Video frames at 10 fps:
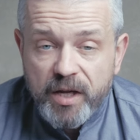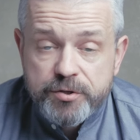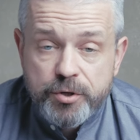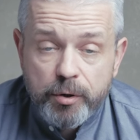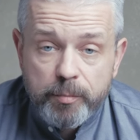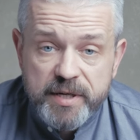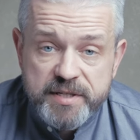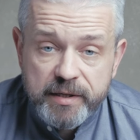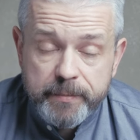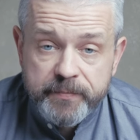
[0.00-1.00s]
So
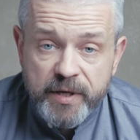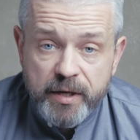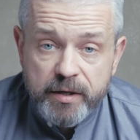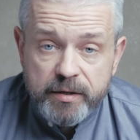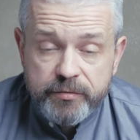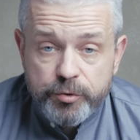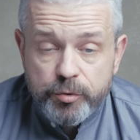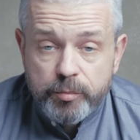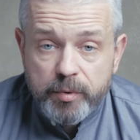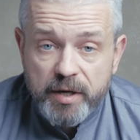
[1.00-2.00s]
basically, if
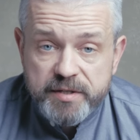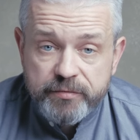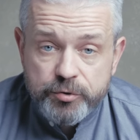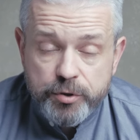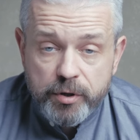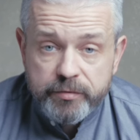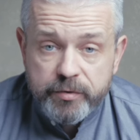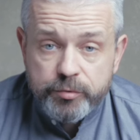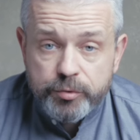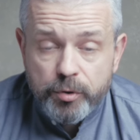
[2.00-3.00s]
you as a photographer
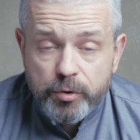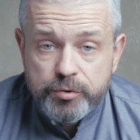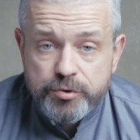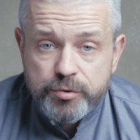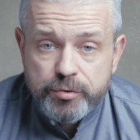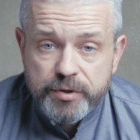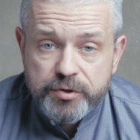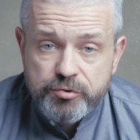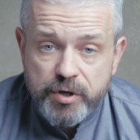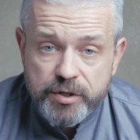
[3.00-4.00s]
would go to the
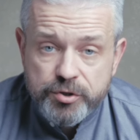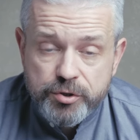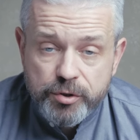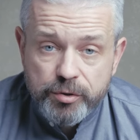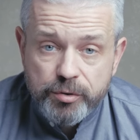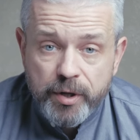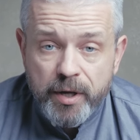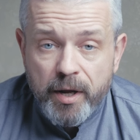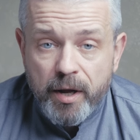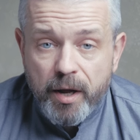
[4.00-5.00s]
trade show,
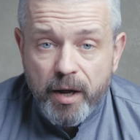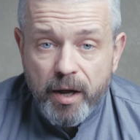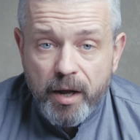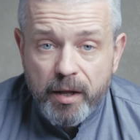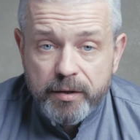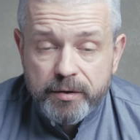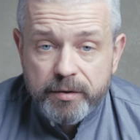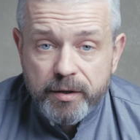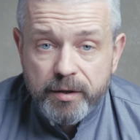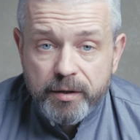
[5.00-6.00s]
and
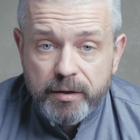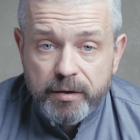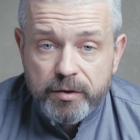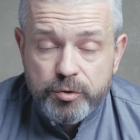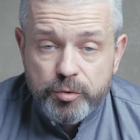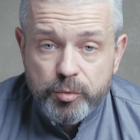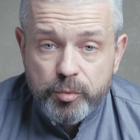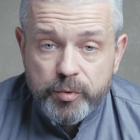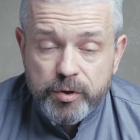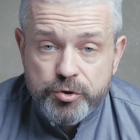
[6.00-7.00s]

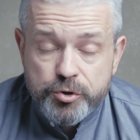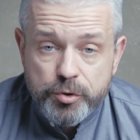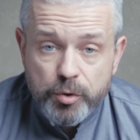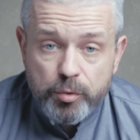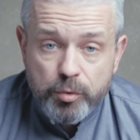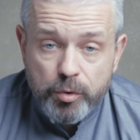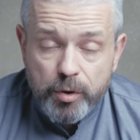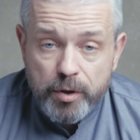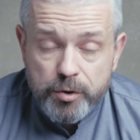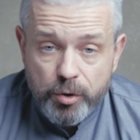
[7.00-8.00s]
you will show
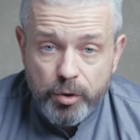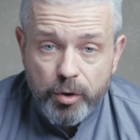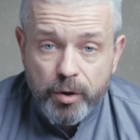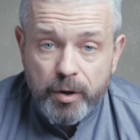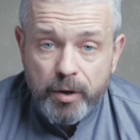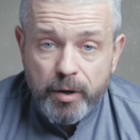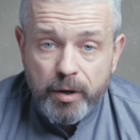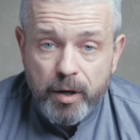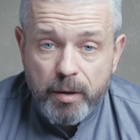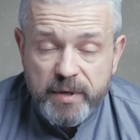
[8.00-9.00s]
your
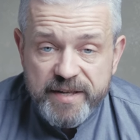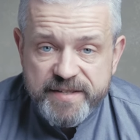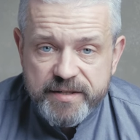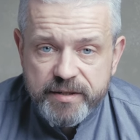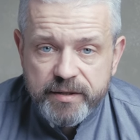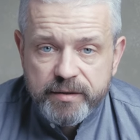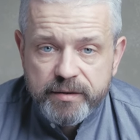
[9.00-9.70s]
amazing